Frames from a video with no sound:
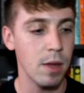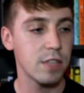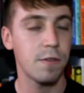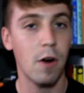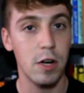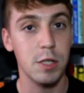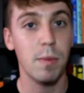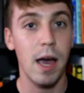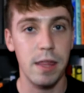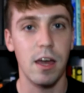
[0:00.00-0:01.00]
as far as
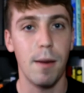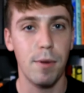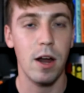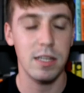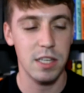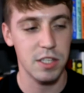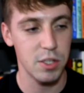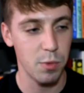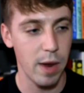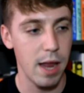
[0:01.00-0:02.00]
my thought
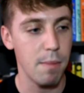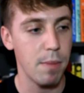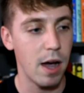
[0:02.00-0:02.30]
processes went.